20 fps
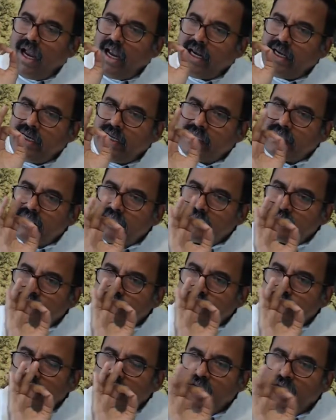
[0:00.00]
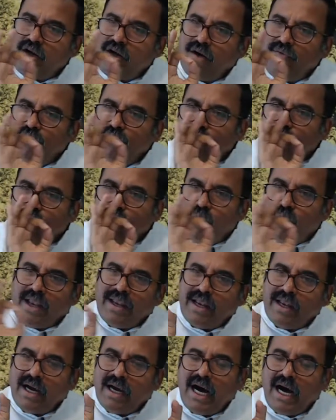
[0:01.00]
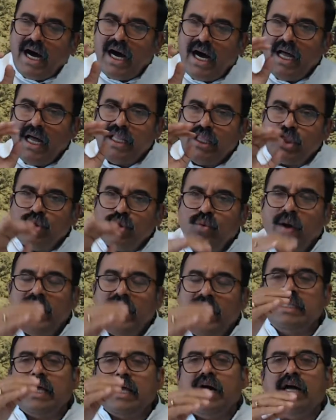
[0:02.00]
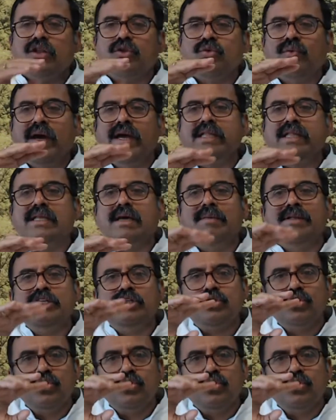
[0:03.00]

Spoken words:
It doesn't speak of one. Advaita. Dvaita means